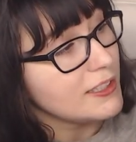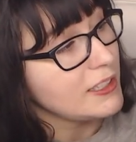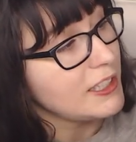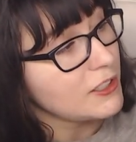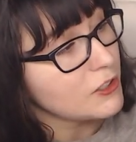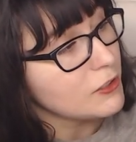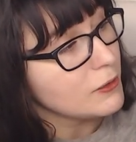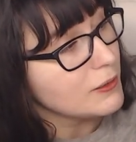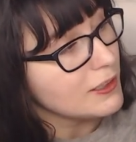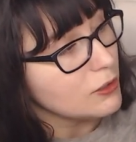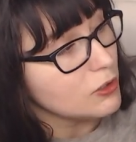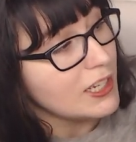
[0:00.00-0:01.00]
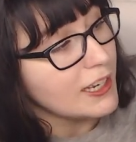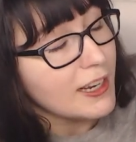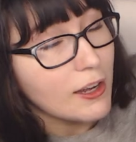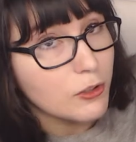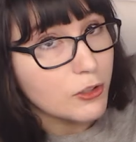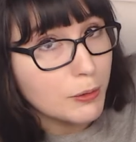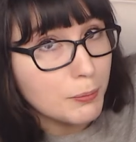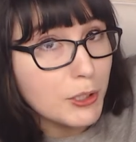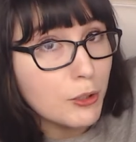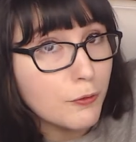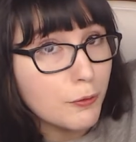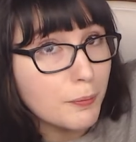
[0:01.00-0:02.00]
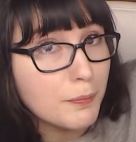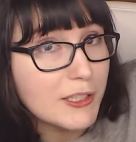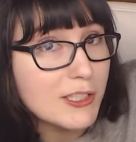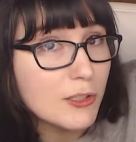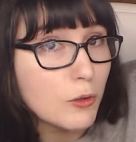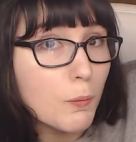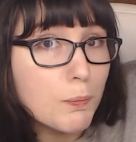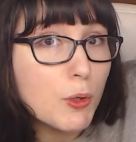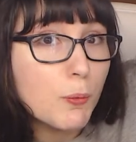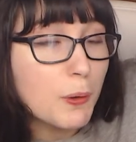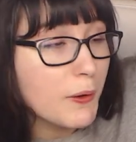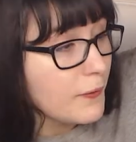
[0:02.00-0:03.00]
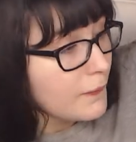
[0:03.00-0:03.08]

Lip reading: in here. They'll take out your computer from this and go boop,